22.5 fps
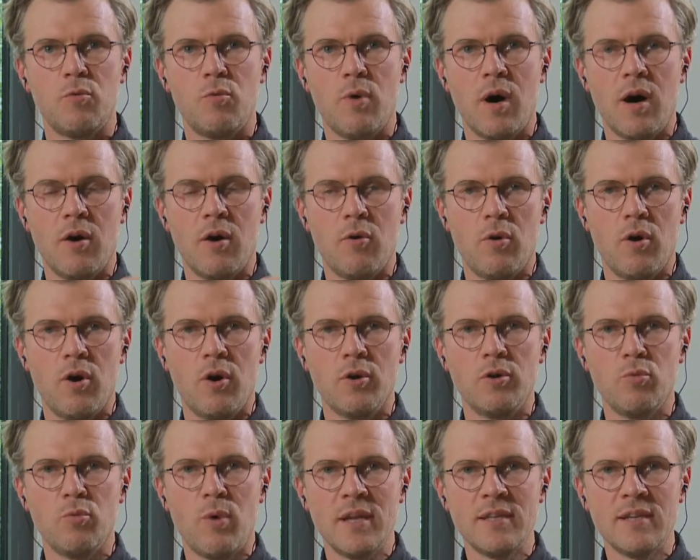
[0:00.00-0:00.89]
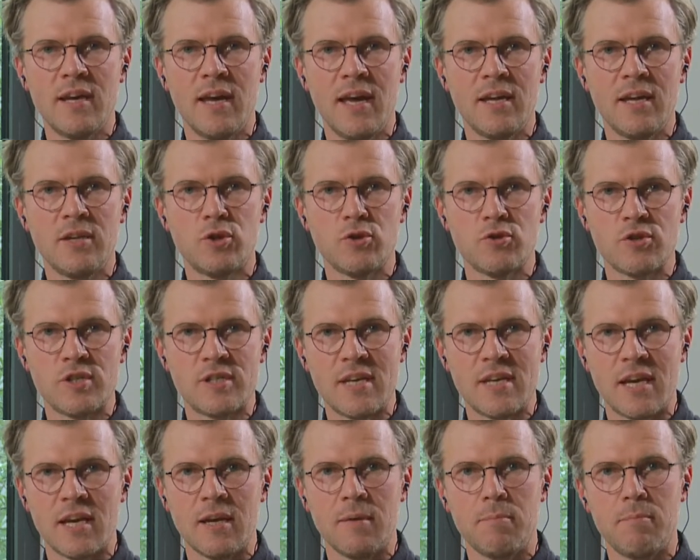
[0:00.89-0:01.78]
on one hand, you're
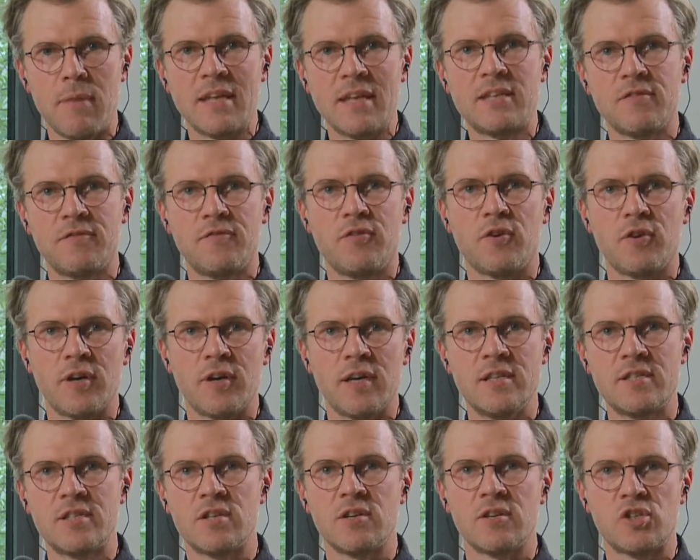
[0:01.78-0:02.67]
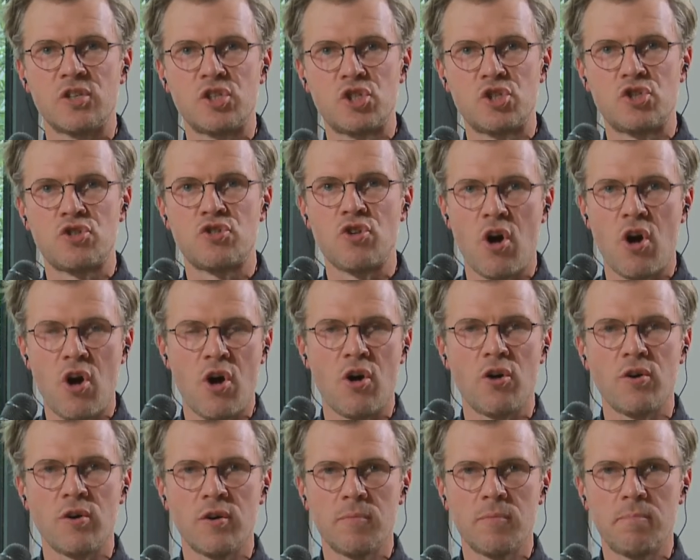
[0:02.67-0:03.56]
saying metaphor is a
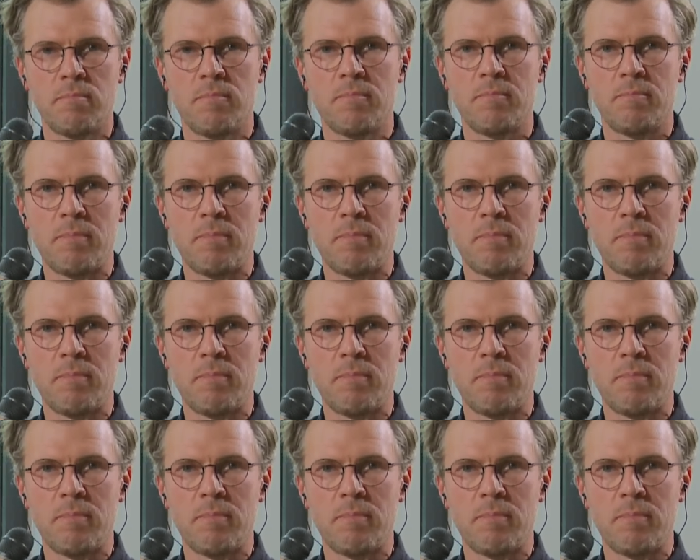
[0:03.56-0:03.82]
strong,